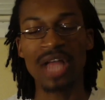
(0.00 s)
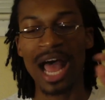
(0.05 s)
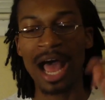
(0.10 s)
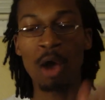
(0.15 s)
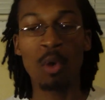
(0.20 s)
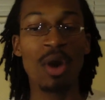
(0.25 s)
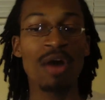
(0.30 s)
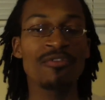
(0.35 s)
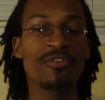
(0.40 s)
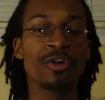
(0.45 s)

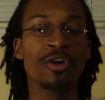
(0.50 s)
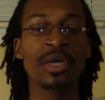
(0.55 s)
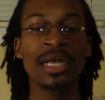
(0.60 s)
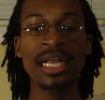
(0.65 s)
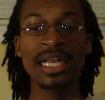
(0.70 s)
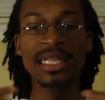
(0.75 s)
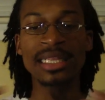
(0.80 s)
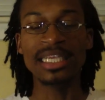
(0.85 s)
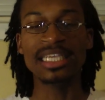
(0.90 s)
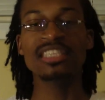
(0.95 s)
However,
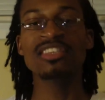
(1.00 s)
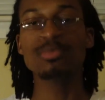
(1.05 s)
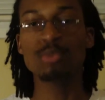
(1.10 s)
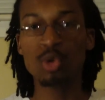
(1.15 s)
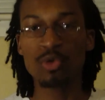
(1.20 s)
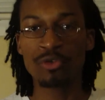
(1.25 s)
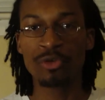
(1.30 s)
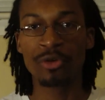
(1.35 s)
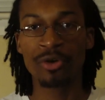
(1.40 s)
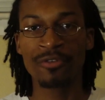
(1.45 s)
these
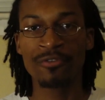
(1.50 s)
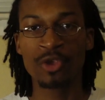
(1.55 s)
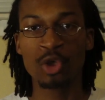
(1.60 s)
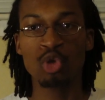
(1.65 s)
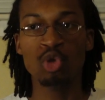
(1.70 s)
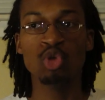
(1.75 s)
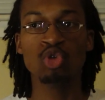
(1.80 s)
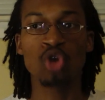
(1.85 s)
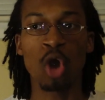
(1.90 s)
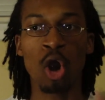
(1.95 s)
movie
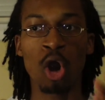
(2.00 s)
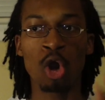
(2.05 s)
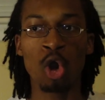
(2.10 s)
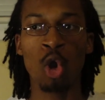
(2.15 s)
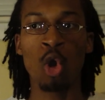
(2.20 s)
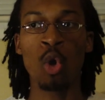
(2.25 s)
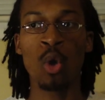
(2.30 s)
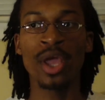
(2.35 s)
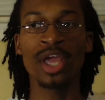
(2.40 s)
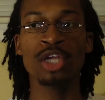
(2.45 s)
reviews are
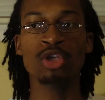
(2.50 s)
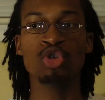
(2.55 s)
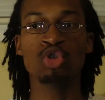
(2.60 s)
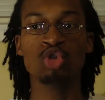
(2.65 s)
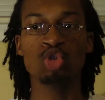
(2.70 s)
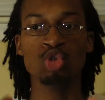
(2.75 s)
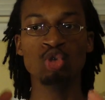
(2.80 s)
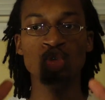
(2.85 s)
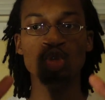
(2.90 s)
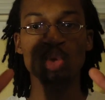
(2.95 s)
going
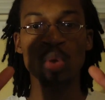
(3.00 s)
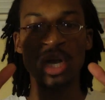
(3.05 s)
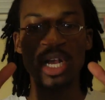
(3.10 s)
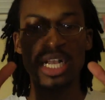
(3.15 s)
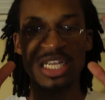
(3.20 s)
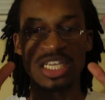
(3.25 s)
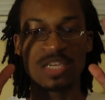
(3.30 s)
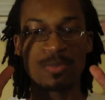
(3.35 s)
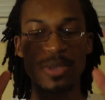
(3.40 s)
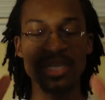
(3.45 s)
to
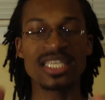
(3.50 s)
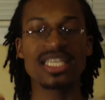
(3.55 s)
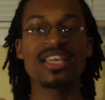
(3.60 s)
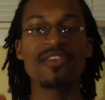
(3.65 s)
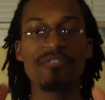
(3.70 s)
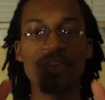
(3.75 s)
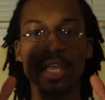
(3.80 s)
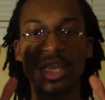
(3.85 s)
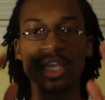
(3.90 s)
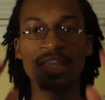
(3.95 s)

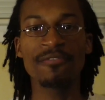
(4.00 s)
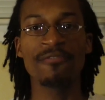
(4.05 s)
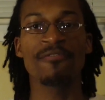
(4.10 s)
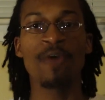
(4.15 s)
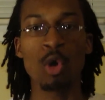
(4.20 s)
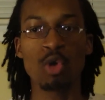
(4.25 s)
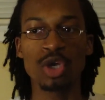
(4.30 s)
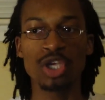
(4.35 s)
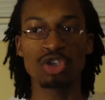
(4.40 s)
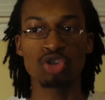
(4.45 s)
specifically
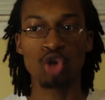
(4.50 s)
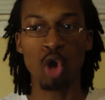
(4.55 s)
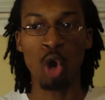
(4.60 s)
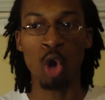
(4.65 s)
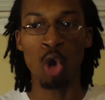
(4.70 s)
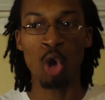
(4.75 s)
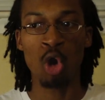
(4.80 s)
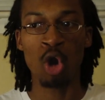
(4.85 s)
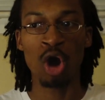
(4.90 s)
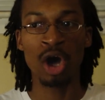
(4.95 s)
focus
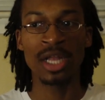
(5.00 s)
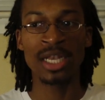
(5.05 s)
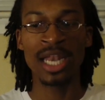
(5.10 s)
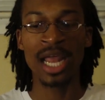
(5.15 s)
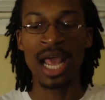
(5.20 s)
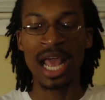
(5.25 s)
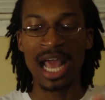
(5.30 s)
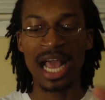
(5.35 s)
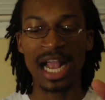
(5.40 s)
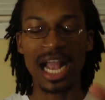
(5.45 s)
on